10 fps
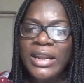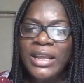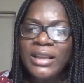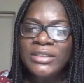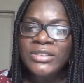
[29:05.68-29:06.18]

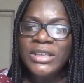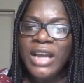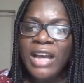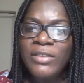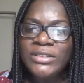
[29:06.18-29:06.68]
See,
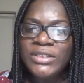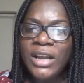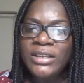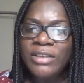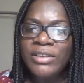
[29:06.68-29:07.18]
Gavin Scott
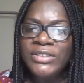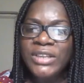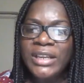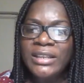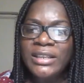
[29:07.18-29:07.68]
here is saying
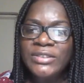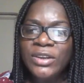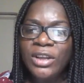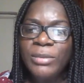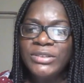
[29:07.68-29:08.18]
that his
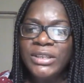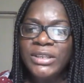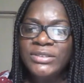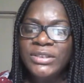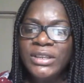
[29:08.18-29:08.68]
club is in
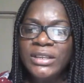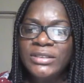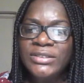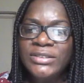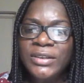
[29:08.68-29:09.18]

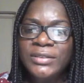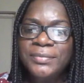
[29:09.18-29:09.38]
Kingston.